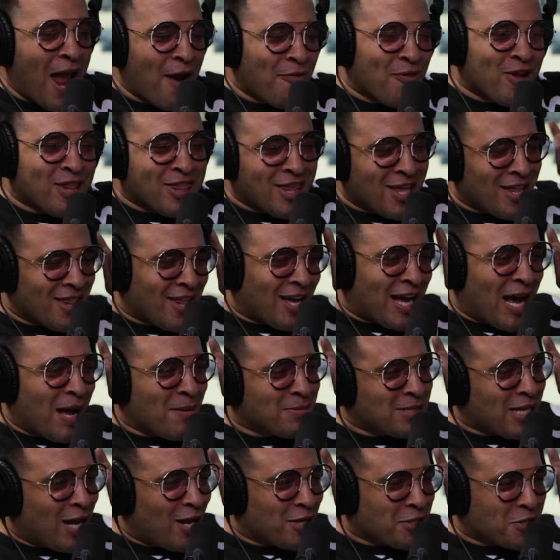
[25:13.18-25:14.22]
Everything that
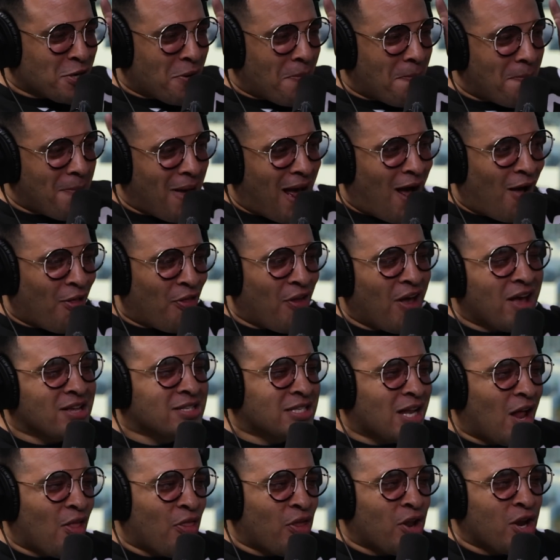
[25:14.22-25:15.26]
comes out your mouth has
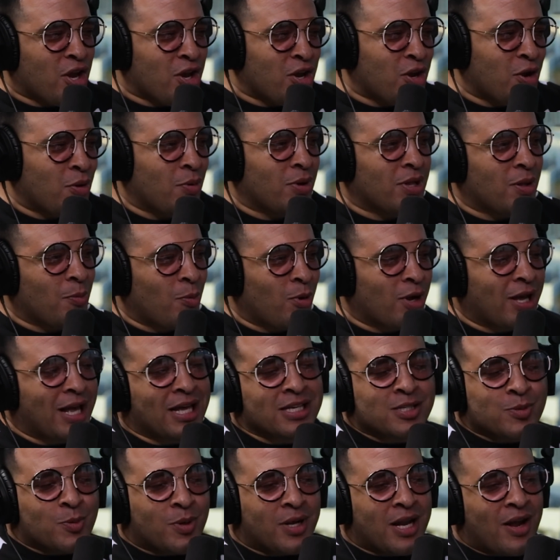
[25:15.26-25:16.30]
nothing to do with it. Well,
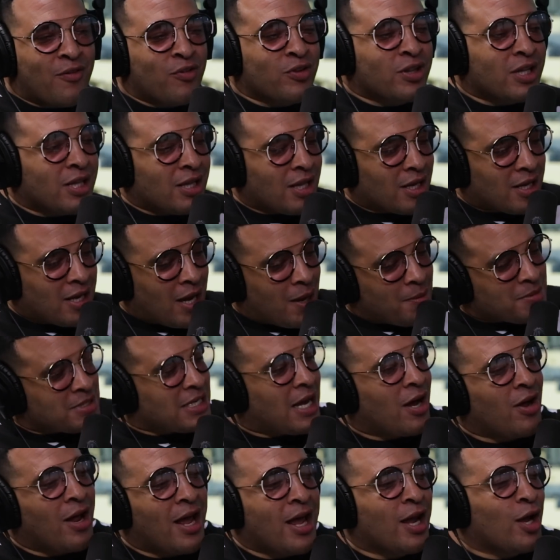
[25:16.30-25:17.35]
guess what? Everything that comes
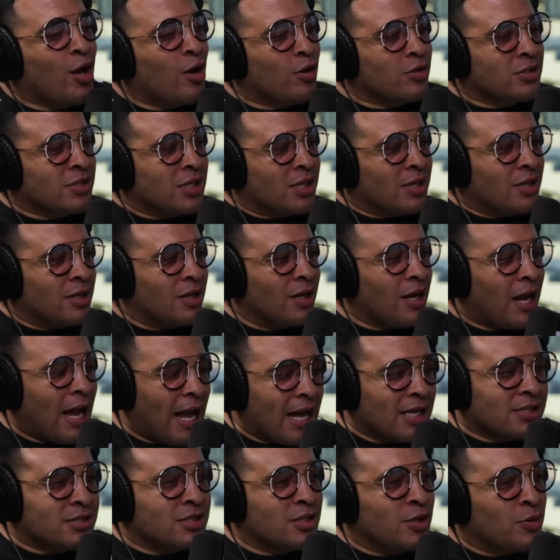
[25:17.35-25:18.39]
out and goes in
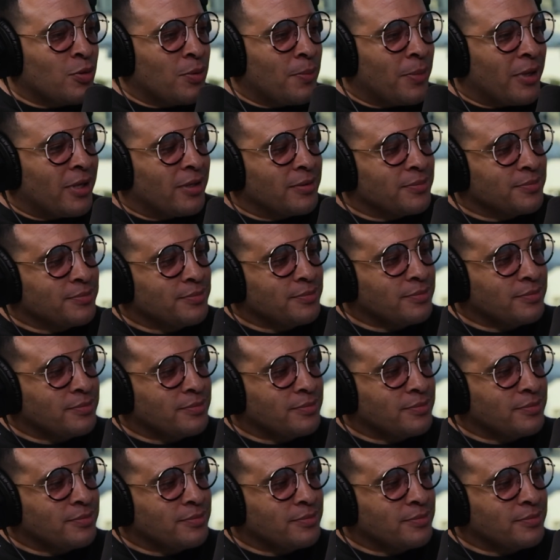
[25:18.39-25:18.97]
has to do with me.